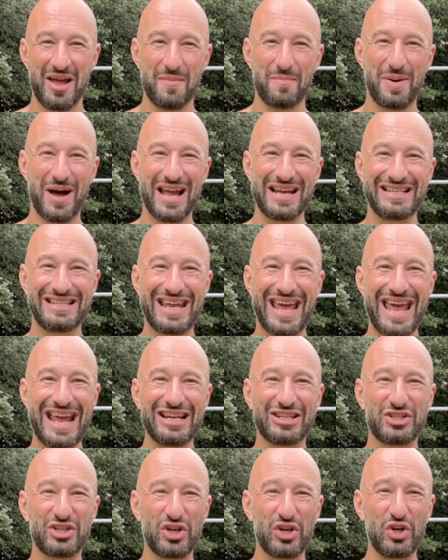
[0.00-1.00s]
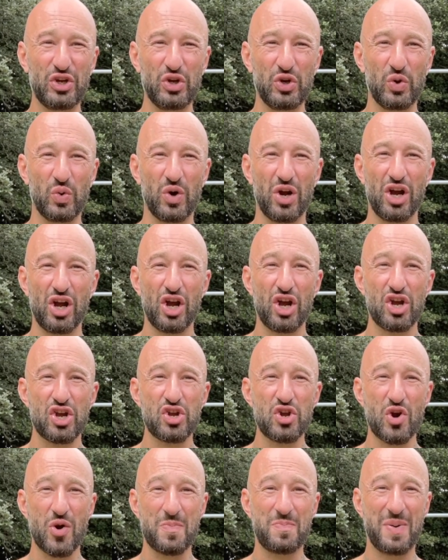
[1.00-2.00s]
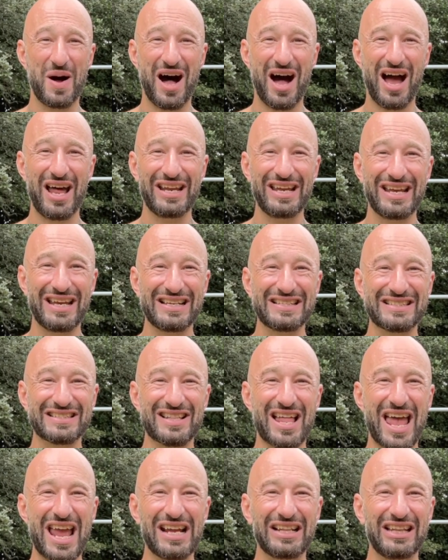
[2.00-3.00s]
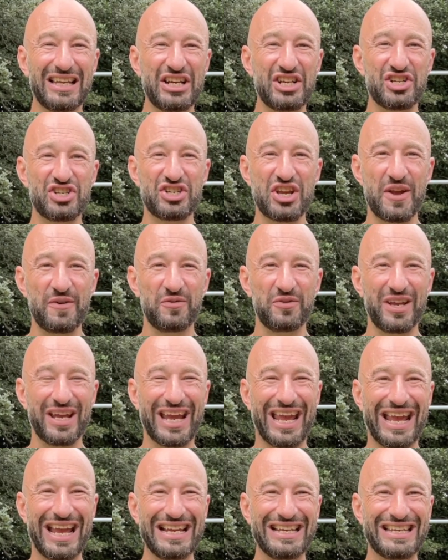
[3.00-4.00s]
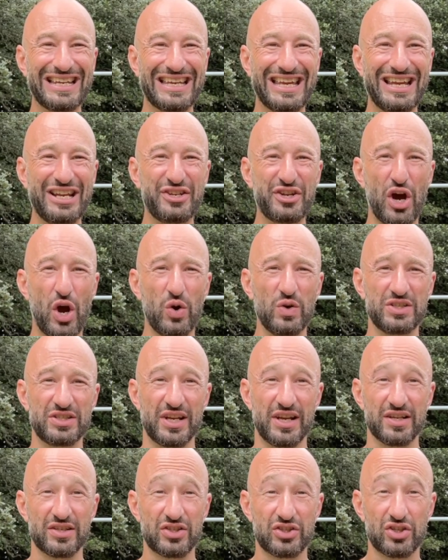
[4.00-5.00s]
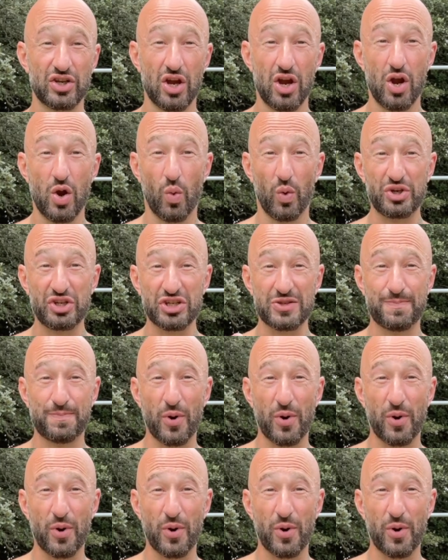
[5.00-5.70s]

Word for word: By day two, your body is likely shifting into ketosis, which is